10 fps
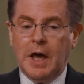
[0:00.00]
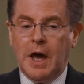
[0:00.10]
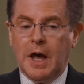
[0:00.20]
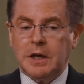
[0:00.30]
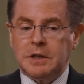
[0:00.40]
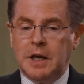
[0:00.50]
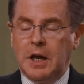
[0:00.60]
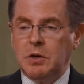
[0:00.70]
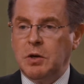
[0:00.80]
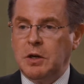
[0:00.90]
uh,
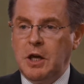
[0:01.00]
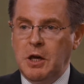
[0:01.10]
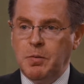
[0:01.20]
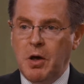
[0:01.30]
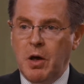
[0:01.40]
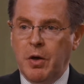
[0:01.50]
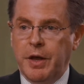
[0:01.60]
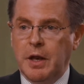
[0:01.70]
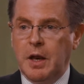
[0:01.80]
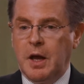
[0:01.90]
standard chemo
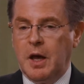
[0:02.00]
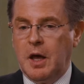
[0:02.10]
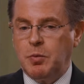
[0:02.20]
and uh,